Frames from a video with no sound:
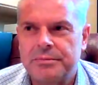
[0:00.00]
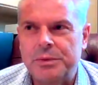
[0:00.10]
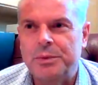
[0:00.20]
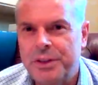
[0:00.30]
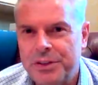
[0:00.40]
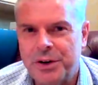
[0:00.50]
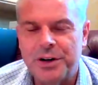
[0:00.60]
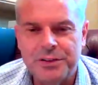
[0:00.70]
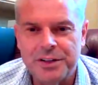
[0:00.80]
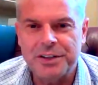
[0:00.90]
We
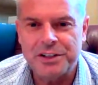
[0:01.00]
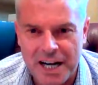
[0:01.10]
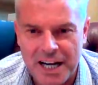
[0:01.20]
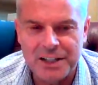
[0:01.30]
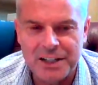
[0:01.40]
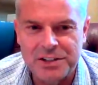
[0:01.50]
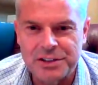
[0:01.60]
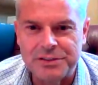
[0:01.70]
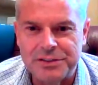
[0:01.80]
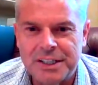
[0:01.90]
thought that the challenge
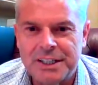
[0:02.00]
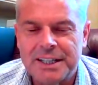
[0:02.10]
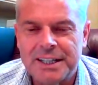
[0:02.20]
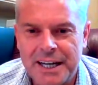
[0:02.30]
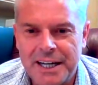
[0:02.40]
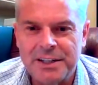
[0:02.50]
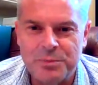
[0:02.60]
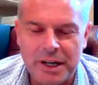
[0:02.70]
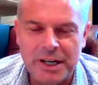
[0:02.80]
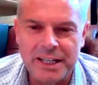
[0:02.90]
of getting the
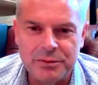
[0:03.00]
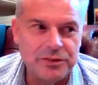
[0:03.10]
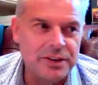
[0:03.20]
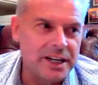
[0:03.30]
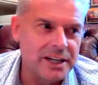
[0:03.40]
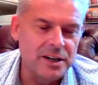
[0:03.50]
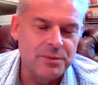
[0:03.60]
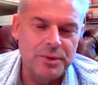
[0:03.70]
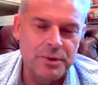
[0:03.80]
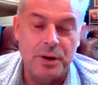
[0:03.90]
money, and we've ended
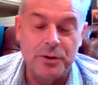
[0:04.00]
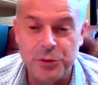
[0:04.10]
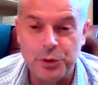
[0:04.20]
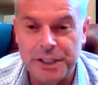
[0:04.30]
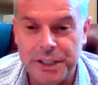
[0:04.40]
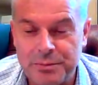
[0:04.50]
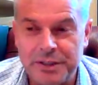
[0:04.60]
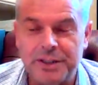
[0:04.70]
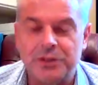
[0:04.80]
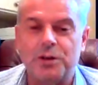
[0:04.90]
up about 14
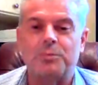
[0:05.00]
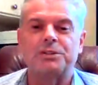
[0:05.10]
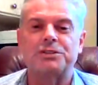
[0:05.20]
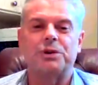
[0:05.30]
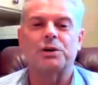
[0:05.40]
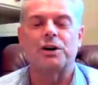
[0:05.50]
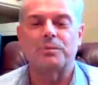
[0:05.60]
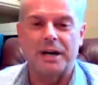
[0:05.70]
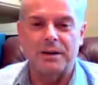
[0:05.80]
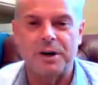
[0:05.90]
million almost for
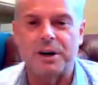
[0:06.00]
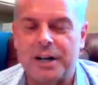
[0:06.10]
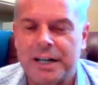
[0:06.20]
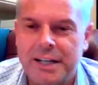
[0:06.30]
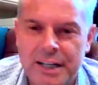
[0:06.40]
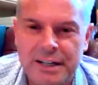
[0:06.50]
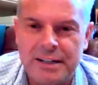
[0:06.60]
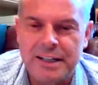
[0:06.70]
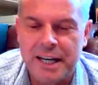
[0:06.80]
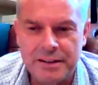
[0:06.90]
Cormack Park,
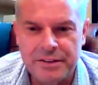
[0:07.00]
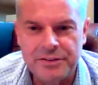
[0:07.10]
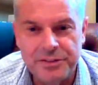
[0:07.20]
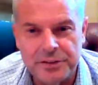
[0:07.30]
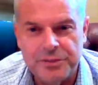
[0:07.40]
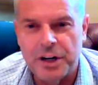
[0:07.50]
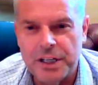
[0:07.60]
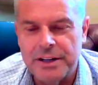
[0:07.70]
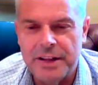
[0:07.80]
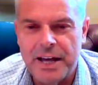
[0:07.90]
getting to
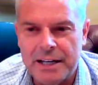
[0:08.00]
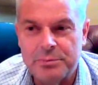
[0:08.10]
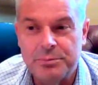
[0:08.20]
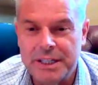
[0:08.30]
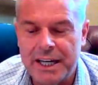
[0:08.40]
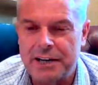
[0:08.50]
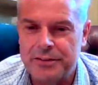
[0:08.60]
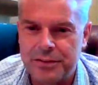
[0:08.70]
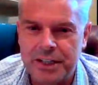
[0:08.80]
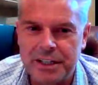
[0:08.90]
fund that and be
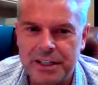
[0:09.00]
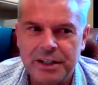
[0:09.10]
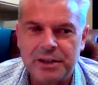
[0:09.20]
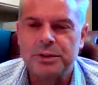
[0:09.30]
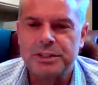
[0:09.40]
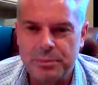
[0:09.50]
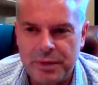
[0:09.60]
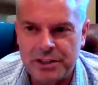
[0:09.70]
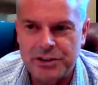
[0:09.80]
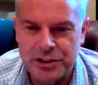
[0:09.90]
debt-free was a
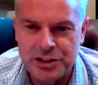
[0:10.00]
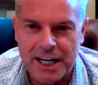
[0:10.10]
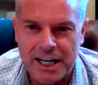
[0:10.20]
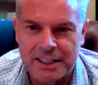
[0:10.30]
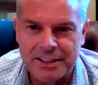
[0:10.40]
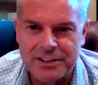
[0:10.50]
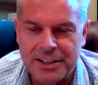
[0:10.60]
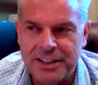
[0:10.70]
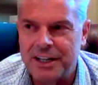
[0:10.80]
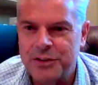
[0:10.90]
major challenge.
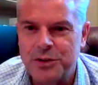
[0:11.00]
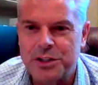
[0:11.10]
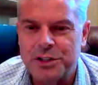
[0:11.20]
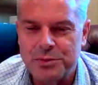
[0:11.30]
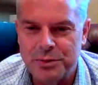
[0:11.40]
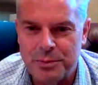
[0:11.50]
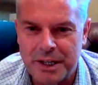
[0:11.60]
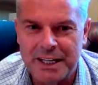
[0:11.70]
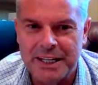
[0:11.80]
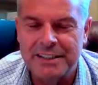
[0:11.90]
And then, of course, we're
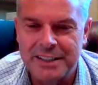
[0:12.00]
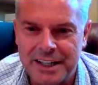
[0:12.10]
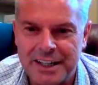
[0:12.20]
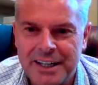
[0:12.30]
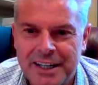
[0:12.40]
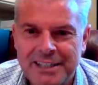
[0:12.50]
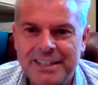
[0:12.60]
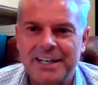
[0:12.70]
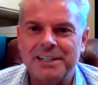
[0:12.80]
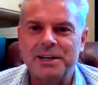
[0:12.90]
beginning to
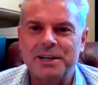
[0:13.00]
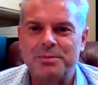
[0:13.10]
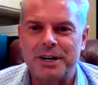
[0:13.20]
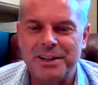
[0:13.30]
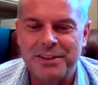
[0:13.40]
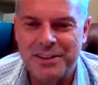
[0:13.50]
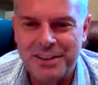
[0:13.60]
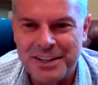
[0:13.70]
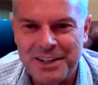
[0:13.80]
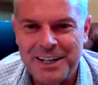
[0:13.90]
take a deep breath,
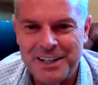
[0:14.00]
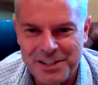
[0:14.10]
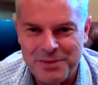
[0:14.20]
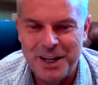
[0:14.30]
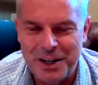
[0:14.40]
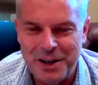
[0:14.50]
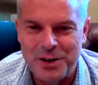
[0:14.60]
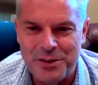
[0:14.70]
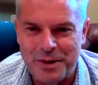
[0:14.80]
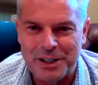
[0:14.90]
as you may know,
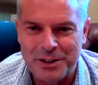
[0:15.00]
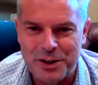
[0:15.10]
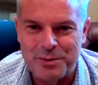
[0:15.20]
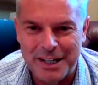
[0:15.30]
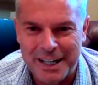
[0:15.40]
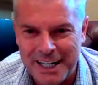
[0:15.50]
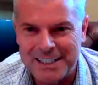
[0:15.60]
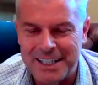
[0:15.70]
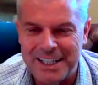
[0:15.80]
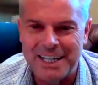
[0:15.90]
from October,
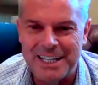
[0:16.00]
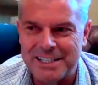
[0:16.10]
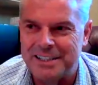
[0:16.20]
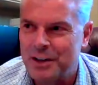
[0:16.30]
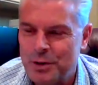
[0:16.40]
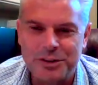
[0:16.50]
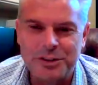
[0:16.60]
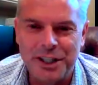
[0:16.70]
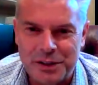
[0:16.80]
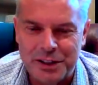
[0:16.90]
90 days, and we'll
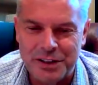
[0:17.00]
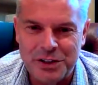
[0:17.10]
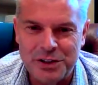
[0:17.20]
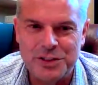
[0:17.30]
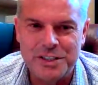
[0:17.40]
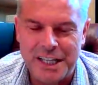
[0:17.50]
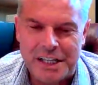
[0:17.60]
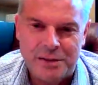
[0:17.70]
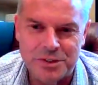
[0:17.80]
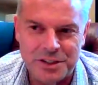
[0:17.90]
take a look at the new
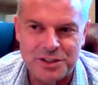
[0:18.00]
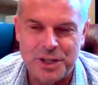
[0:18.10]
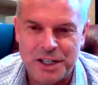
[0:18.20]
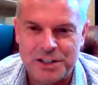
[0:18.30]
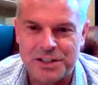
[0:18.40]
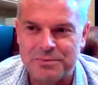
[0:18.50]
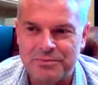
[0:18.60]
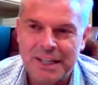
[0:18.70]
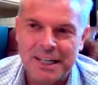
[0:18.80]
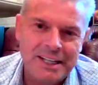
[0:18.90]
stadium situation.
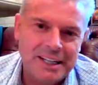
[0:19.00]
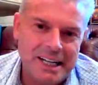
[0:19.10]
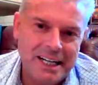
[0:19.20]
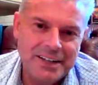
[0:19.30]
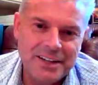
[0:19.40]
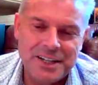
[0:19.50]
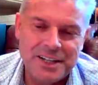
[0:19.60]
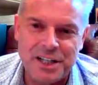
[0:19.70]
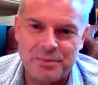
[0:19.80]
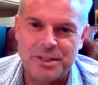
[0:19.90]
And then
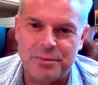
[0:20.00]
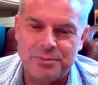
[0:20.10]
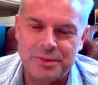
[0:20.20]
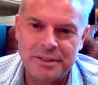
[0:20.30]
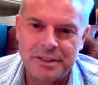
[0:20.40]
this comes up.